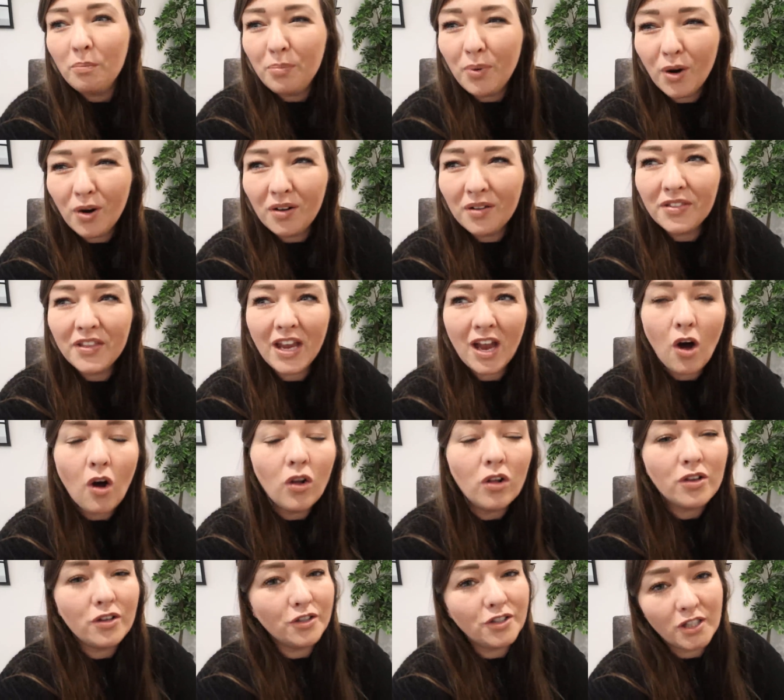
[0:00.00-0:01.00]
But they
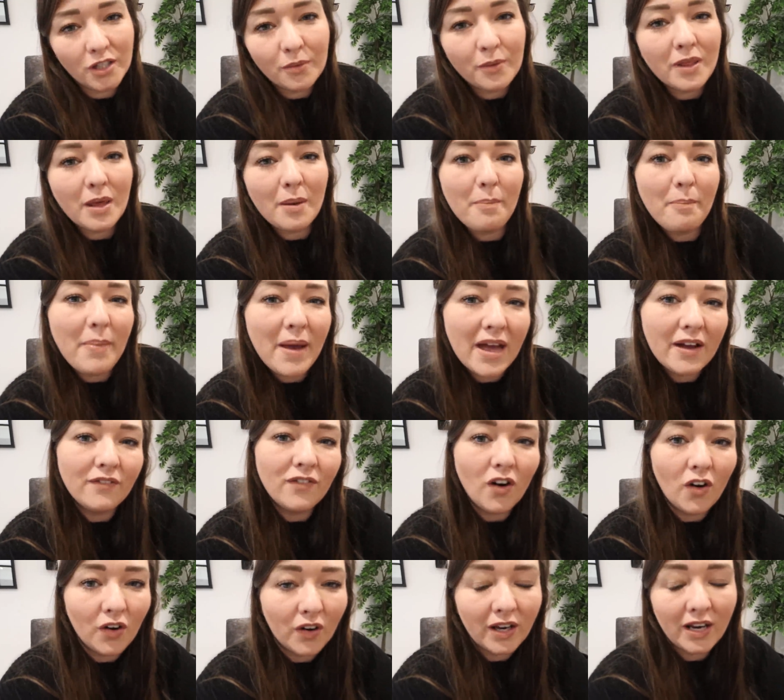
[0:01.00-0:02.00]
all could do with a bit
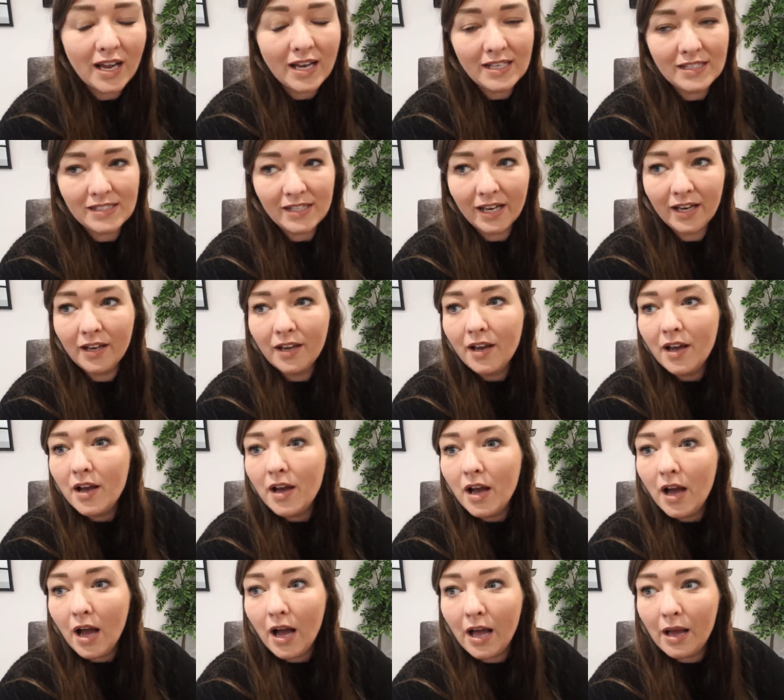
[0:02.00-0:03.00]
of organising.
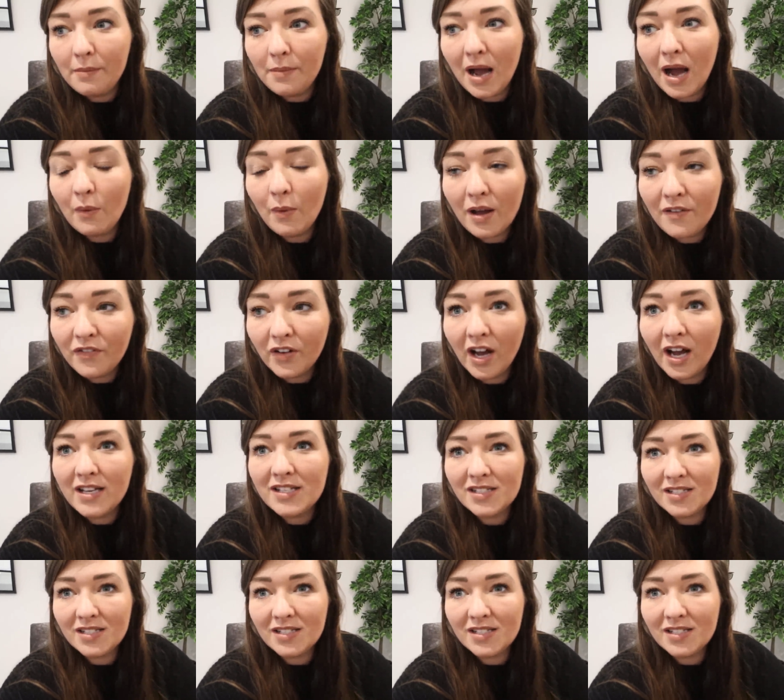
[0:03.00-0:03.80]
However, I